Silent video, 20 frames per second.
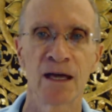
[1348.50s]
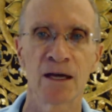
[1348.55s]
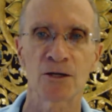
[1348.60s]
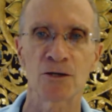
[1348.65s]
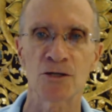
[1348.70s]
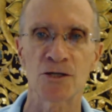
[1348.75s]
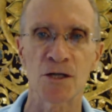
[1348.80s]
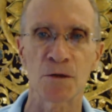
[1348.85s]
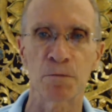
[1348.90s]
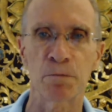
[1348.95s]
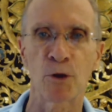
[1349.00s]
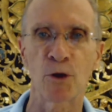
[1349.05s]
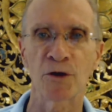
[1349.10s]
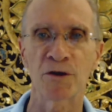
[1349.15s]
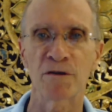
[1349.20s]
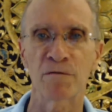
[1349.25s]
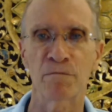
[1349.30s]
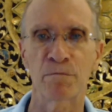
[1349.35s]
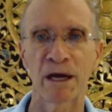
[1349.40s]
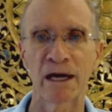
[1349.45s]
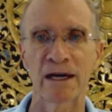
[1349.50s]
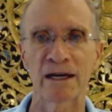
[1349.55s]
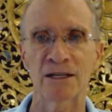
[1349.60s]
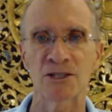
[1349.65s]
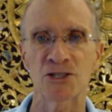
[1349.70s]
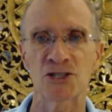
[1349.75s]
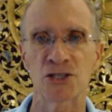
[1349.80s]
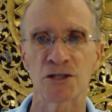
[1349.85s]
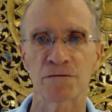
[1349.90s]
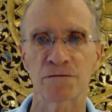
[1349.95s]
Because the point of
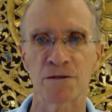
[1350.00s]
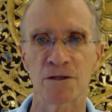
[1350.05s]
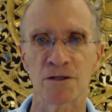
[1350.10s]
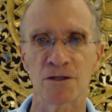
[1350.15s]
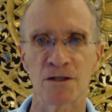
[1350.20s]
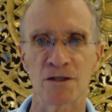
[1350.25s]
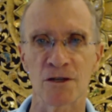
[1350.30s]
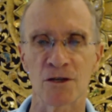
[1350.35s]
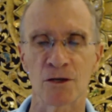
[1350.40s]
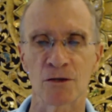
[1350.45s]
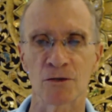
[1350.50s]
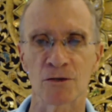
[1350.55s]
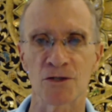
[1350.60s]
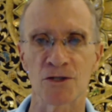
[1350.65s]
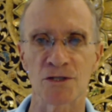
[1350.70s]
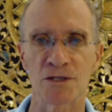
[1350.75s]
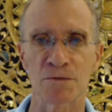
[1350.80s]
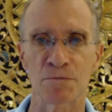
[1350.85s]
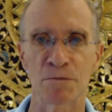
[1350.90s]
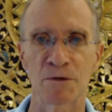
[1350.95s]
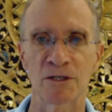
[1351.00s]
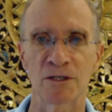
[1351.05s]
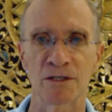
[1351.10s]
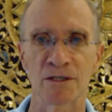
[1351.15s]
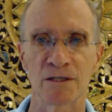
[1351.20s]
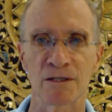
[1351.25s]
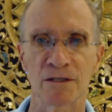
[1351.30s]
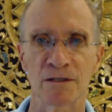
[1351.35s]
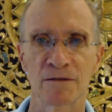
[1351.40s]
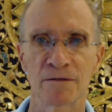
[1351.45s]
power shifted to the conscious
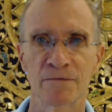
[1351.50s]
mind.